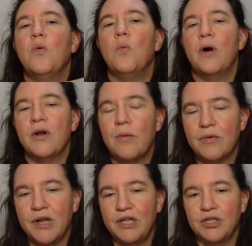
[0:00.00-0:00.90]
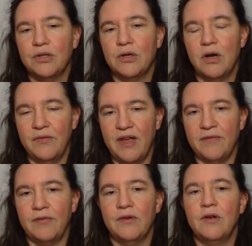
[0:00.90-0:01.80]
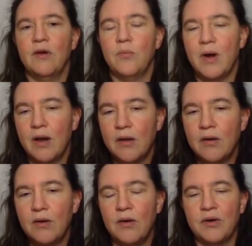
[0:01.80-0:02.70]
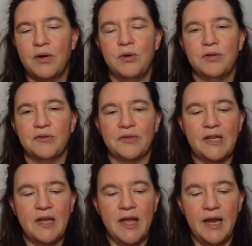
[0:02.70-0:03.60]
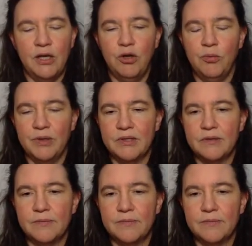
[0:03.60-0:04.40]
one operation of f, well, on all of the n qubits.